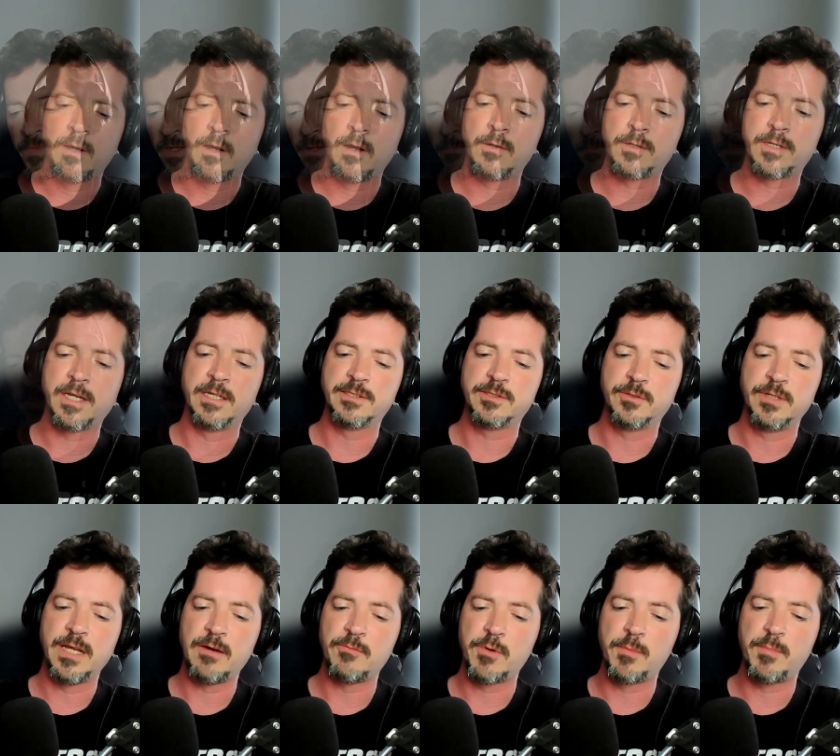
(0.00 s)
Okay, so
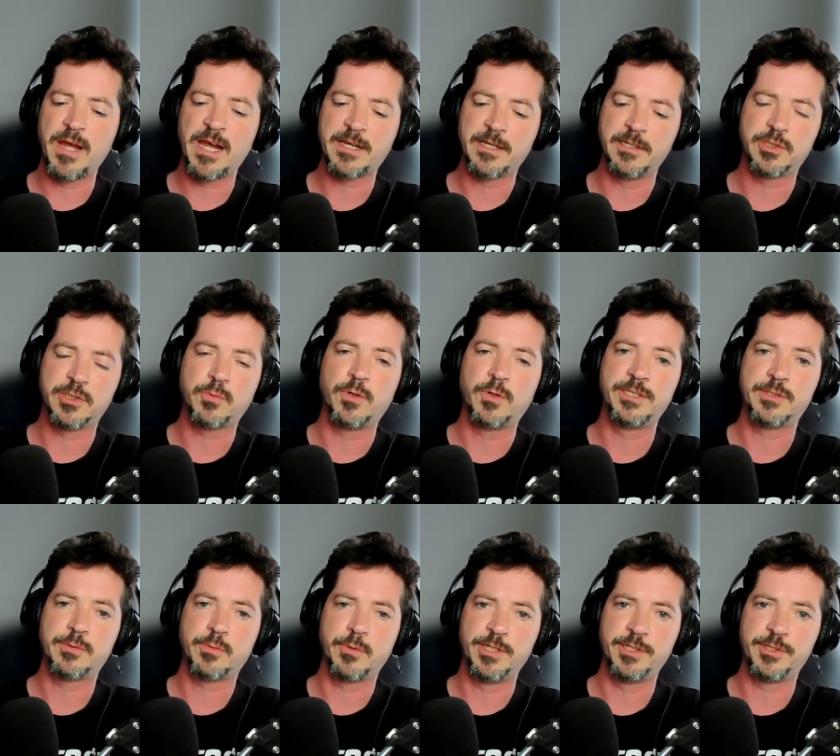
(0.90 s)
now we're back in
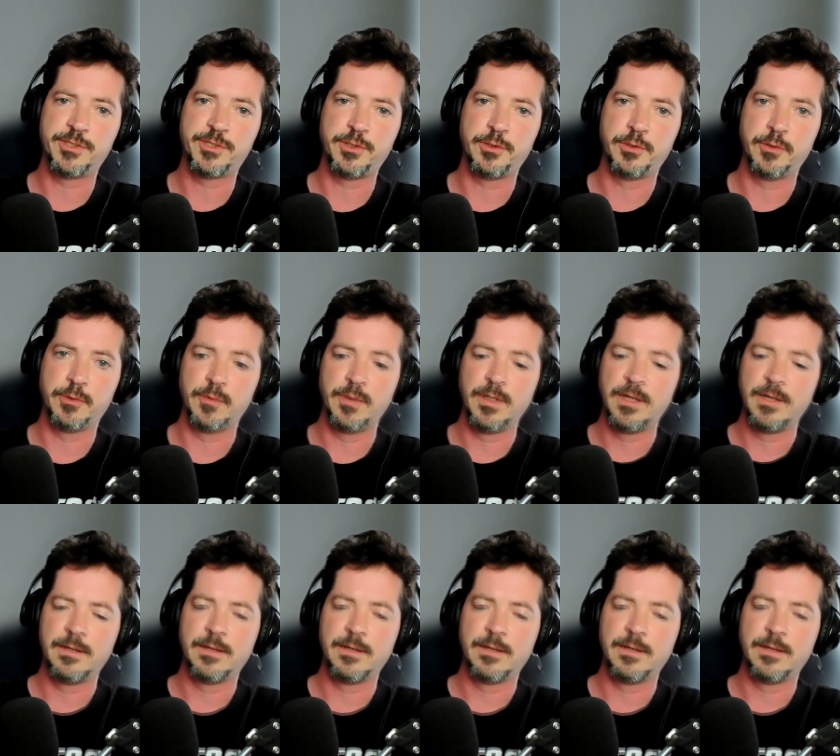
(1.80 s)
2022.